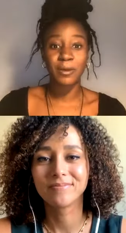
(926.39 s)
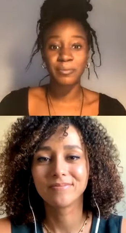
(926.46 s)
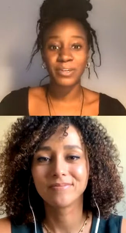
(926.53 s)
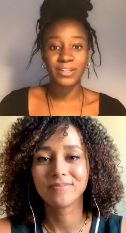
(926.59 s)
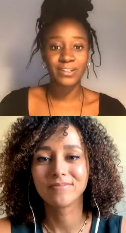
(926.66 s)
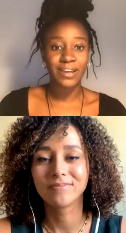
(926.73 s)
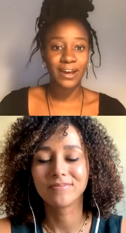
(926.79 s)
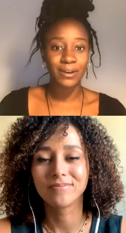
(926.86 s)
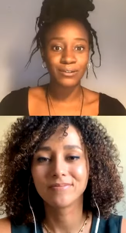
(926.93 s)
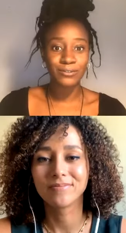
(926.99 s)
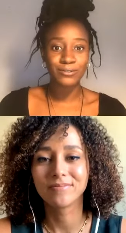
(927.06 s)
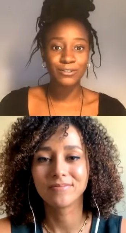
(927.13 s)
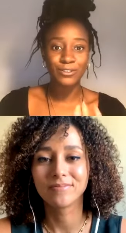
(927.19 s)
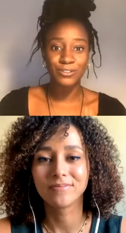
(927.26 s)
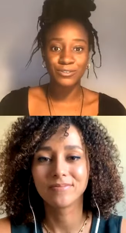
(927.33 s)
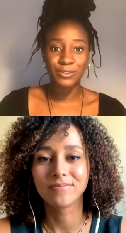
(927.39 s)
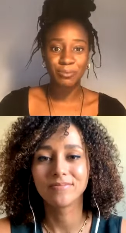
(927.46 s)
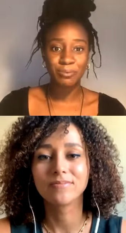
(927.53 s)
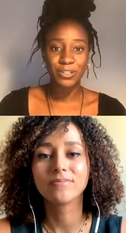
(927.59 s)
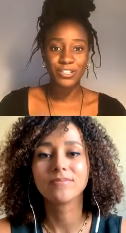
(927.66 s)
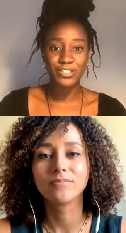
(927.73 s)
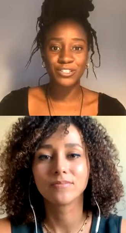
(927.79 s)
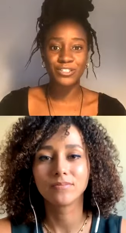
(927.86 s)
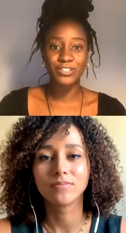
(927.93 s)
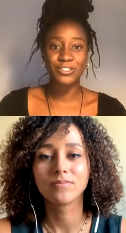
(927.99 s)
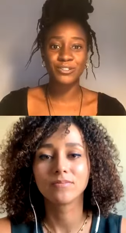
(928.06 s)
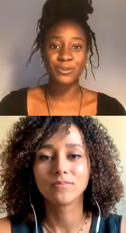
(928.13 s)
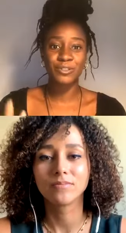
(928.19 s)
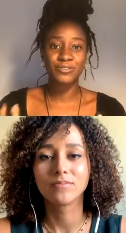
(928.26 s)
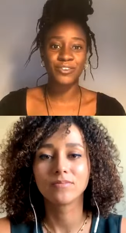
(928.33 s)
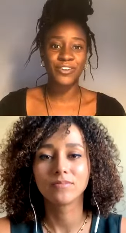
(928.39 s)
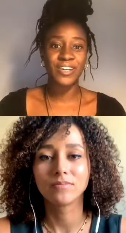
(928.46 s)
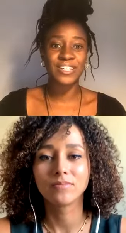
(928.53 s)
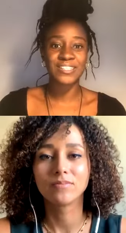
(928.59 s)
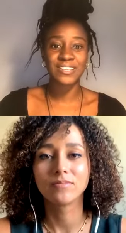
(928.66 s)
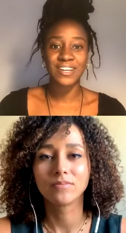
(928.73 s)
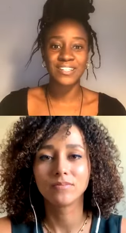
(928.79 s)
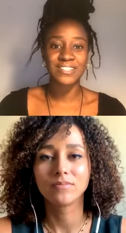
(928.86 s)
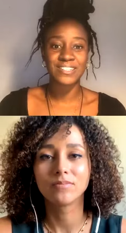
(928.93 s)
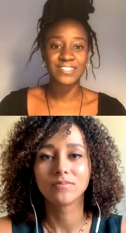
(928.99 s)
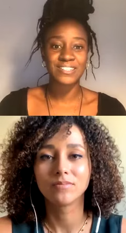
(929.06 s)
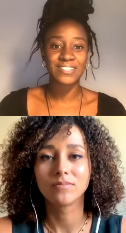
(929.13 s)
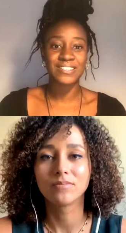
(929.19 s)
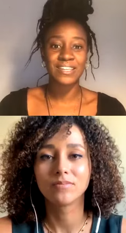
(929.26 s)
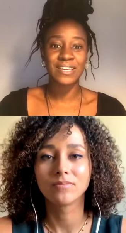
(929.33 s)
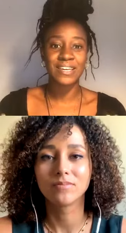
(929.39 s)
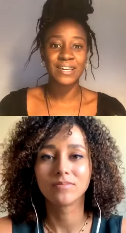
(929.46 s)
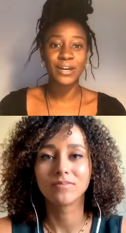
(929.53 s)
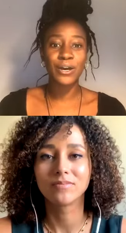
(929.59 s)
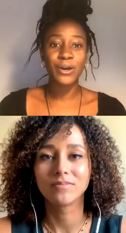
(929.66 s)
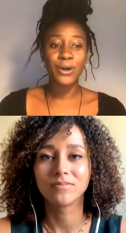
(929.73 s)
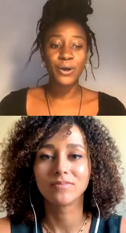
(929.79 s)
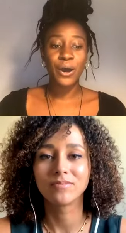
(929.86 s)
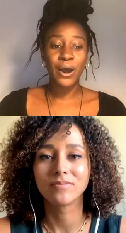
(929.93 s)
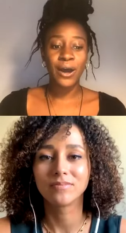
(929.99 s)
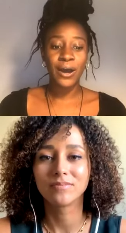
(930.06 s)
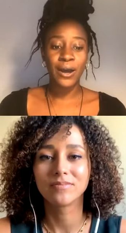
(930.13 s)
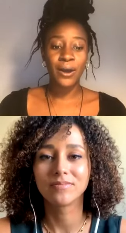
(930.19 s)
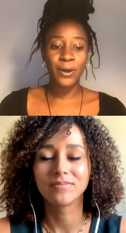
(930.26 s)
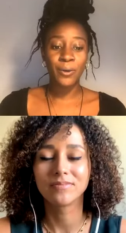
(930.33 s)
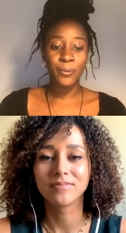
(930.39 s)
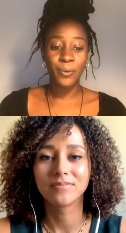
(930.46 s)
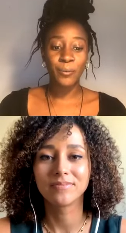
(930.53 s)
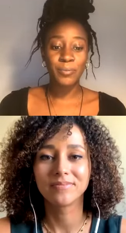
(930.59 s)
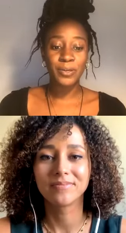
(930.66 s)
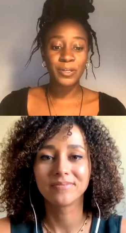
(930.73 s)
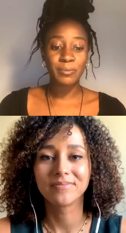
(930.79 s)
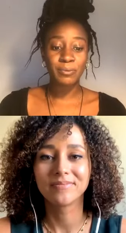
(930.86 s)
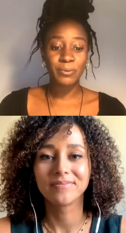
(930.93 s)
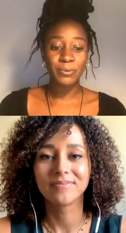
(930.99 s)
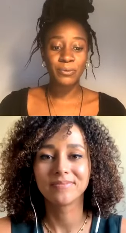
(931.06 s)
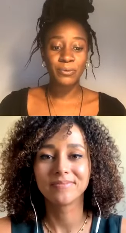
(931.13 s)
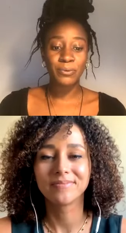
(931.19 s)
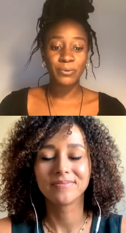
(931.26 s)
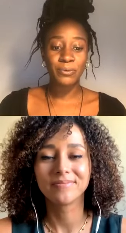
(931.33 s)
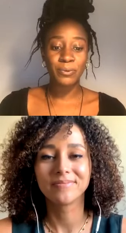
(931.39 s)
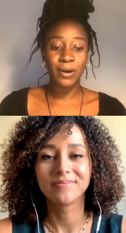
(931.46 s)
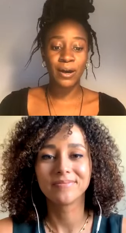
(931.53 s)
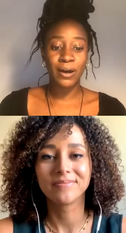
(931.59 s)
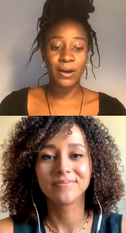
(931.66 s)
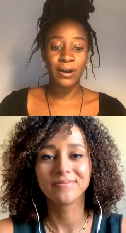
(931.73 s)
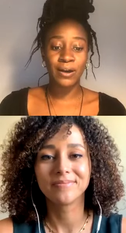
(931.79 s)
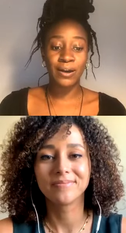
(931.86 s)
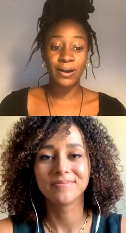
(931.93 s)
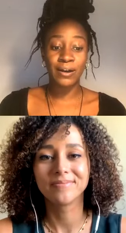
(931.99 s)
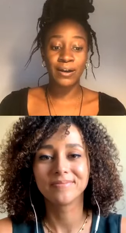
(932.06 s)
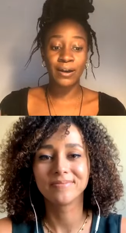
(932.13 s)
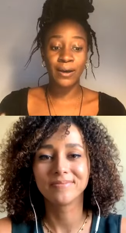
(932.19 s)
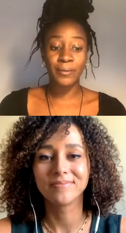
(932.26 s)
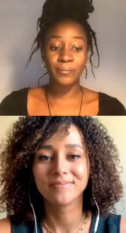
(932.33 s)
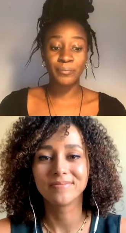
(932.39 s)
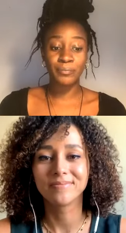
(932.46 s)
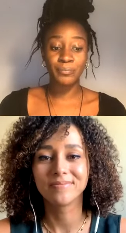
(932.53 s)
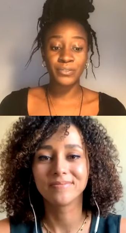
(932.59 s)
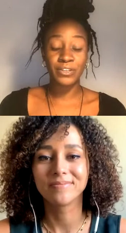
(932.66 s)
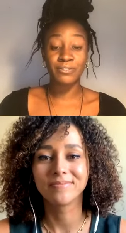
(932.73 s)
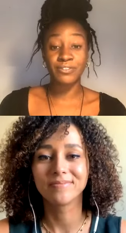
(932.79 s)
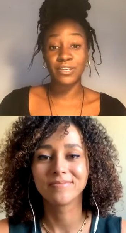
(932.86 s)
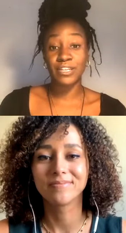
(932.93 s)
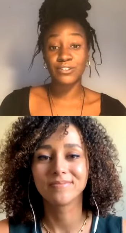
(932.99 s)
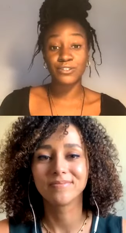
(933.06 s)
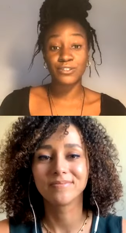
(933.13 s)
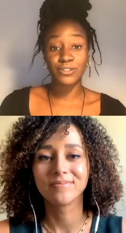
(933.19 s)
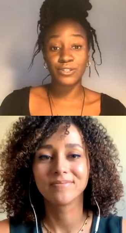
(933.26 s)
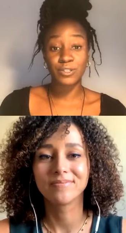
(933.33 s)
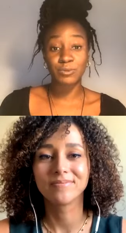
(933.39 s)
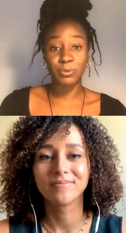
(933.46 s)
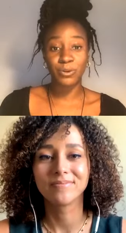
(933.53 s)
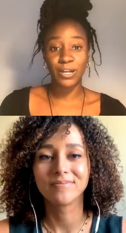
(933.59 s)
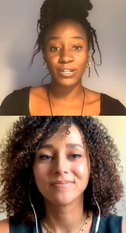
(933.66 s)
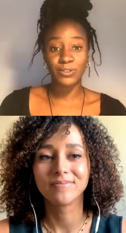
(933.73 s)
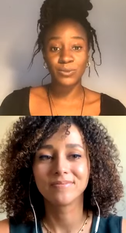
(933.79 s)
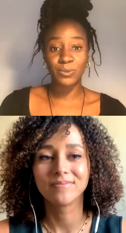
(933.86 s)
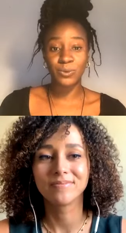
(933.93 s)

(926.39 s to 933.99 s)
Speaker 1: coming in now, lots of submissions, and so it's very exciting to see uh, what people are um, giving into the Spotlight